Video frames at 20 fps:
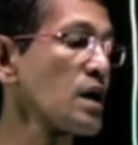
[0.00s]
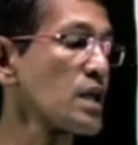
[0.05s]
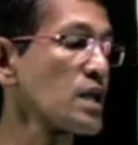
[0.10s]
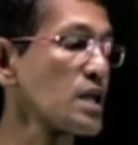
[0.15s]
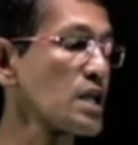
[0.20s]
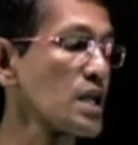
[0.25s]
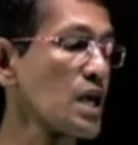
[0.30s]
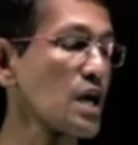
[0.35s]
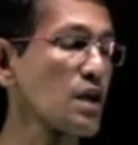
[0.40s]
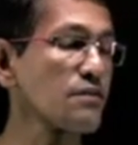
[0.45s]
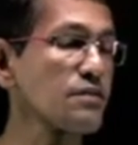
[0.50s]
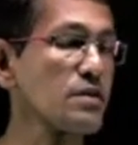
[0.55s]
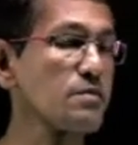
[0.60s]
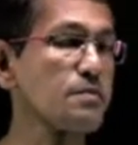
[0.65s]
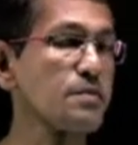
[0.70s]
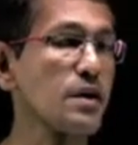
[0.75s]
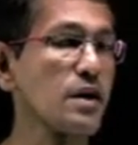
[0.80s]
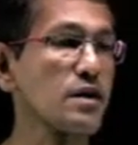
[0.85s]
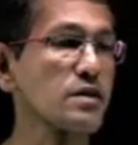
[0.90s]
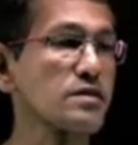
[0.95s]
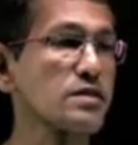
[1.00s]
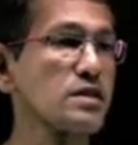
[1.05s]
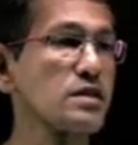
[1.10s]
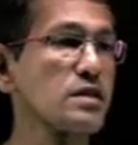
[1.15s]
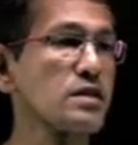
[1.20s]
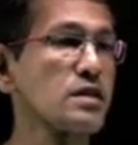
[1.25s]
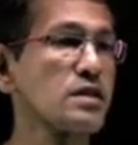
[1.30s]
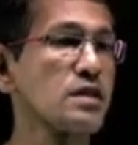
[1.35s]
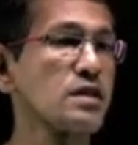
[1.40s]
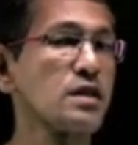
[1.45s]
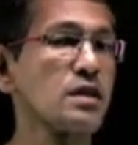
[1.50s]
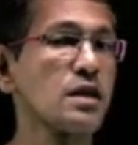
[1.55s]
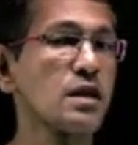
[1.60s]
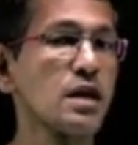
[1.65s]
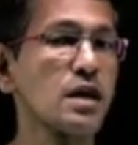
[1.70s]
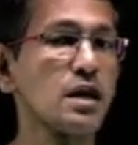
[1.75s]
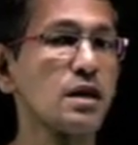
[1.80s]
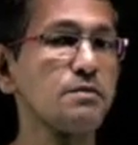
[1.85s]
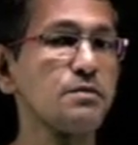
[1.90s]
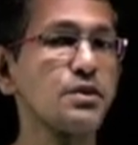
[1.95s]
None of them passed in
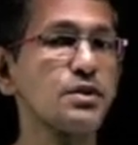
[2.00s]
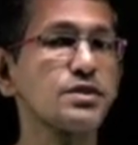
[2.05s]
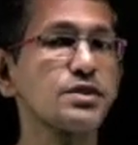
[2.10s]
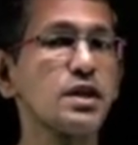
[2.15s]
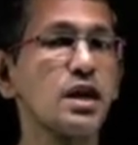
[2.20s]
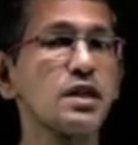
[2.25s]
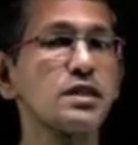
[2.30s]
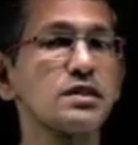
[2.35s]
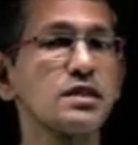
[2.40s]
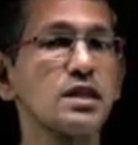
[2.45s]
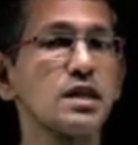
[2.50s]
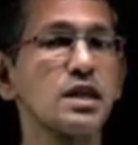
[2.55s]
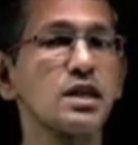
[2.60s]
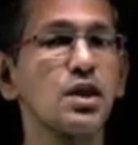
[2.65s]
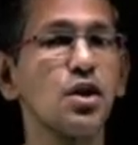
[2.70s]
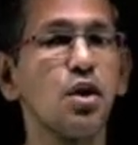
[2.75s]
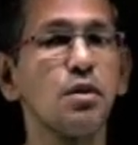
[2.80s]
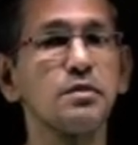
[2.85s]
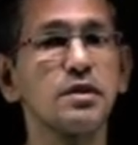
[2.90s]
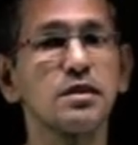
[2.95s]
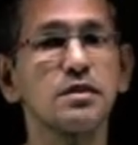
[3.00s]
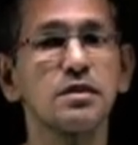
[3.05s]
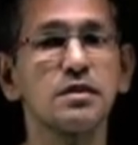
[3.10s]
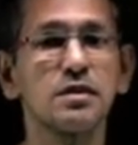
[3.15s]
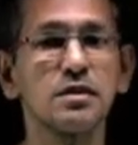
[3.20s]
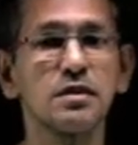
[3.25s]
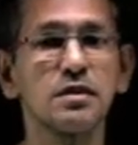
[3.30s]
computer science and economics.